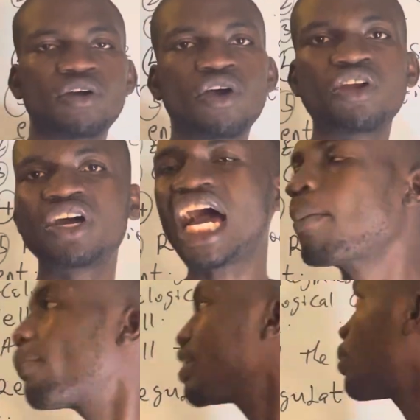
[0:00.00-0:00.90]
on how
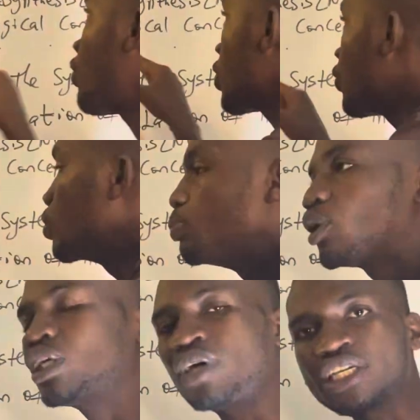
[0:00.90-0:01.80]
plant manufacture food,
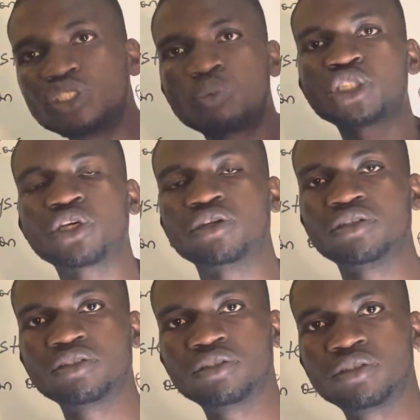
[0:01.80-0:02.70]
because they will ask you the question.
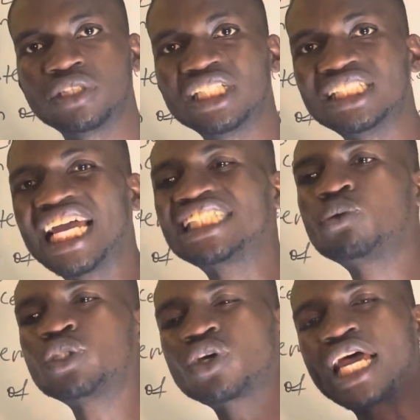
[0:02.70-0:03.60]
They're asking
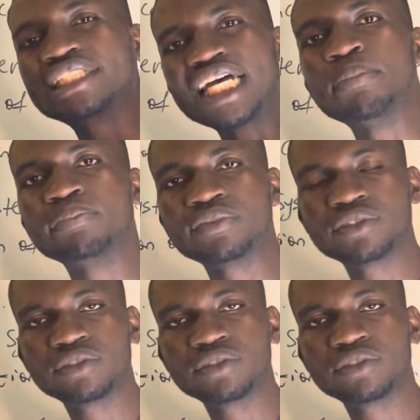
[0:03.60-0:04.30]
question like jam.